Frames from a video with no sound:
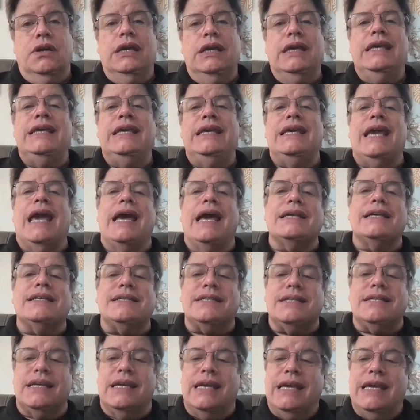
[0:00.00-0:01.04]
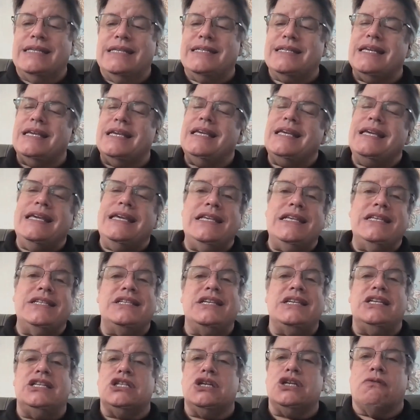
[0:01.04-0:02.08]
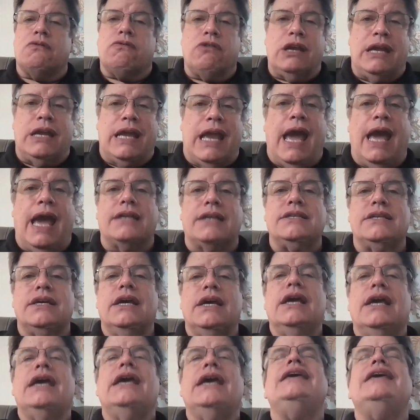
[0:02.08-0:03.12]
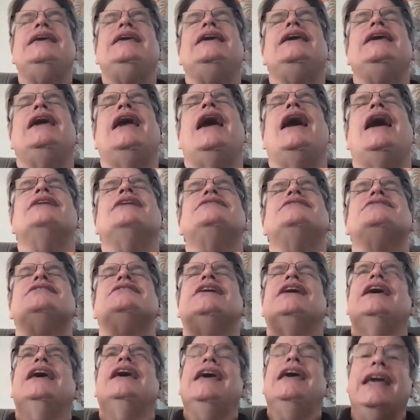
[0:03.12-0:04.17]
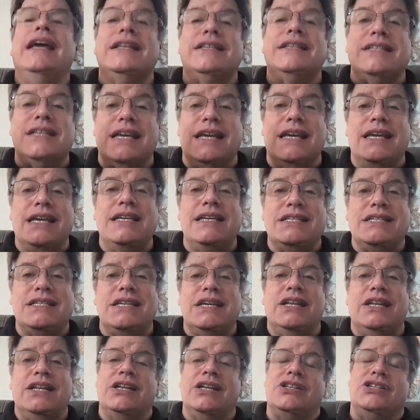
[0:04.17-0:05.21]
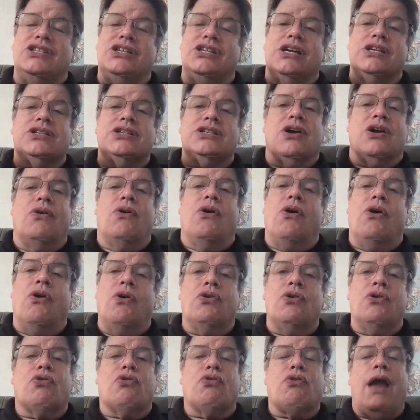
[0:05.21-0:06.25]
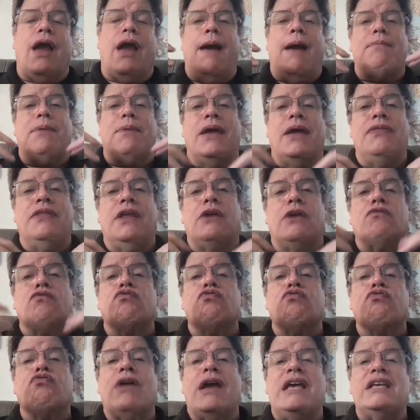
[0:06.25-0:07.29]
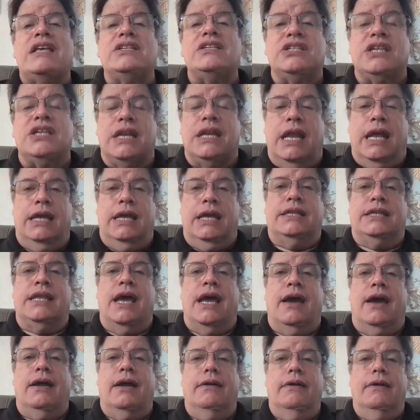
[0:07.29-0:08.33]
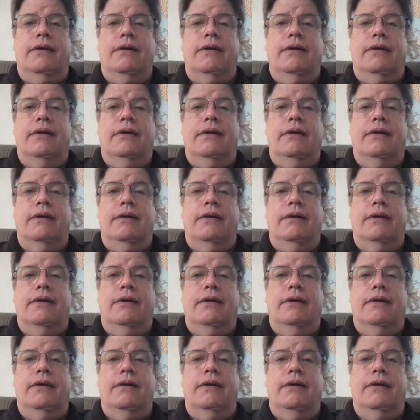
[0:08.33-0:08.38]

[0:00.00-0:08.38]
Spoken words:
Yes, it's easy to react. Yes, it's easy to just go, oh crap, and then resonate that.